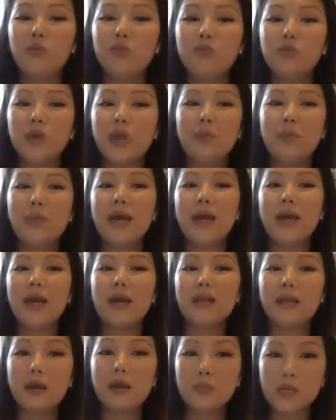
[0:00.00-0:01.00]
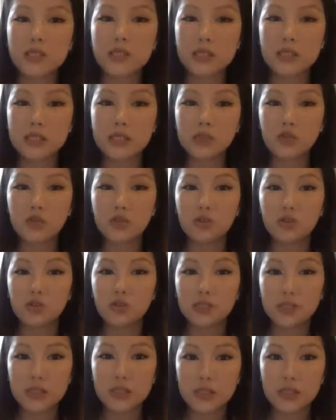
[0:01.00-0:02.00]
they may let me sit in
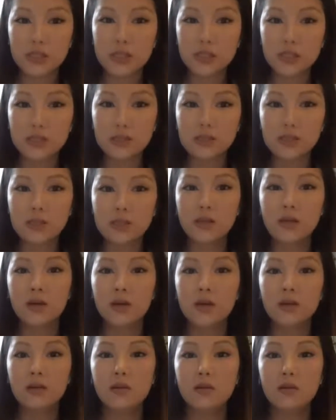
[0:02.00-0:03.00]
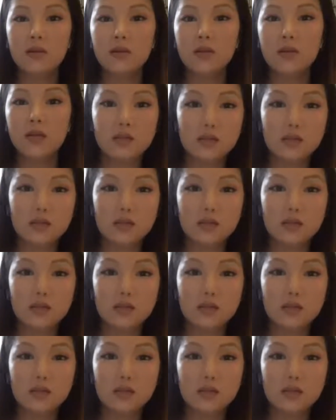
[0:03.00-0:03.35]
certain seats, they